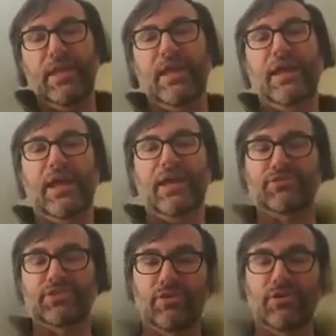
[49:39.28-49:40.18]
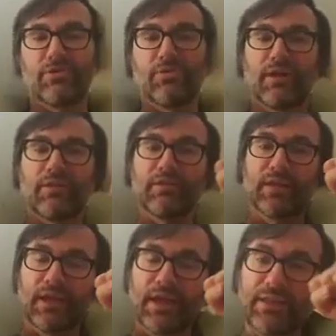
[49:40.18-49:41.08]
And so the
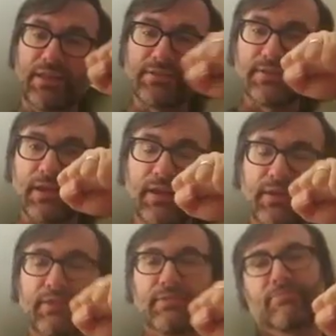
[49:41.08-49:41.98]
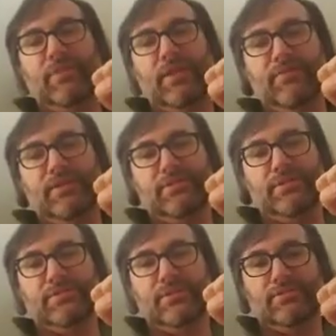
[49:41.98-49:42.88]
inside of
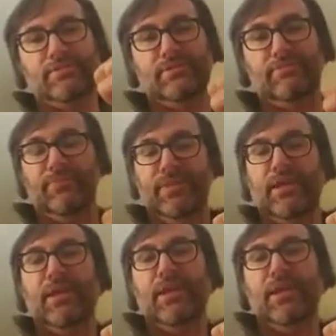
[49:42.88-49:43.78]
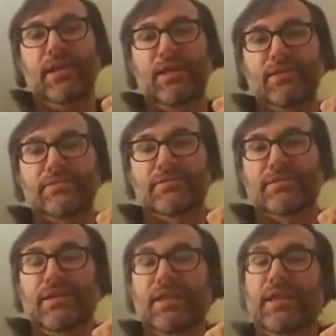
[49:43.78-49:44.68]
existence is
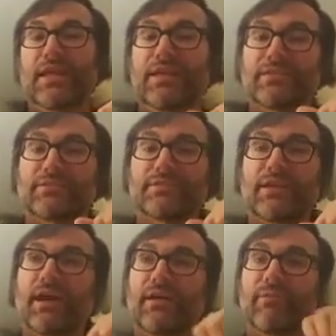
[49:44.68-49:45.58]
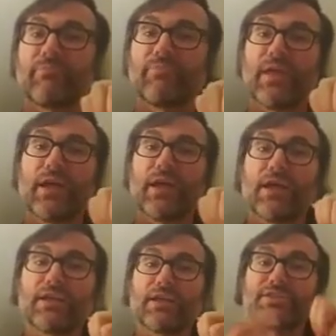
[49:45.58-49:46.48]
is
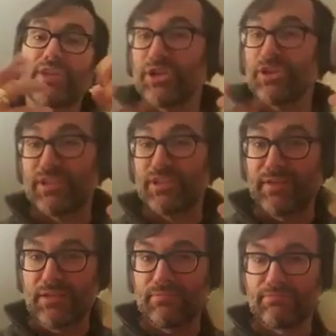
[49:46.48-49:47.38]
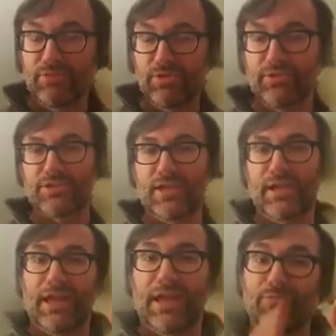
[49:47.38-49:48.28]
subjectivity, you could say,
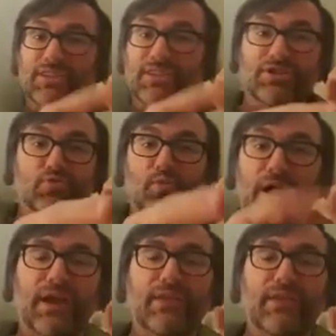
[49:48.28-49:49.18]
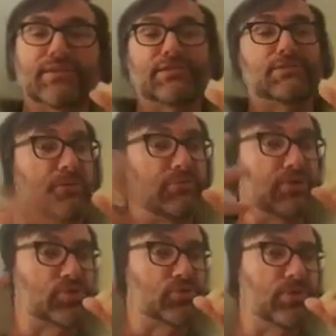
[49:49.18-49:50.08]
and which is why this
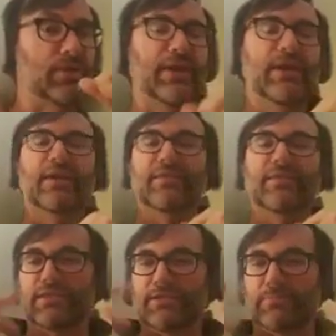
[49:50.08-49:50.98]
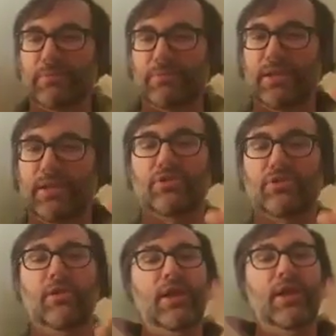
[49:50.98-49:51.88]
spiritual and this experiential,
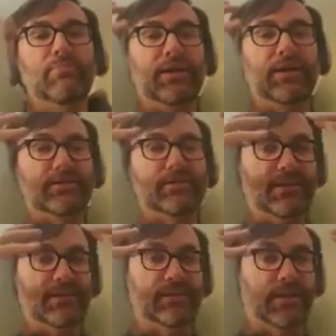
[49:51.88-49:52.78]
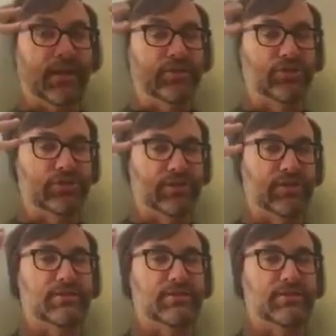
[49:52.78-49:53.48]
because it is the consciousness